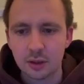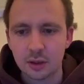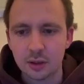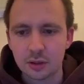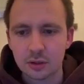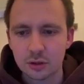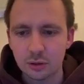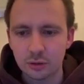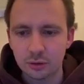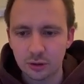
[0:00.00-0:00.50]

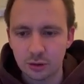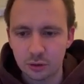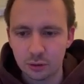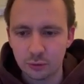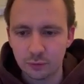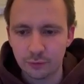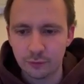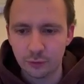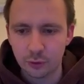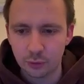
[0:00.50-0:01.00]
So they go
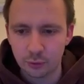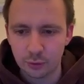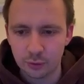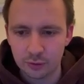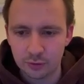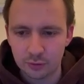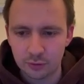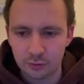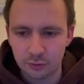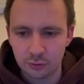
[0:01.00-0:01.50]

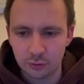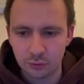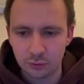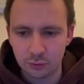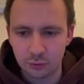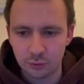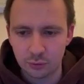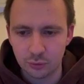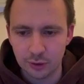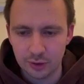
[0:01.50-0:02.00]
forward
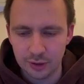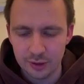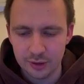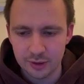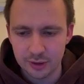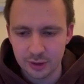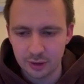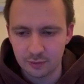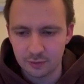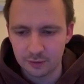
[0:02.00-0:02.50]
to
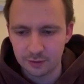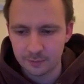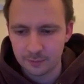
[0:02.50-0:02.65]
e7.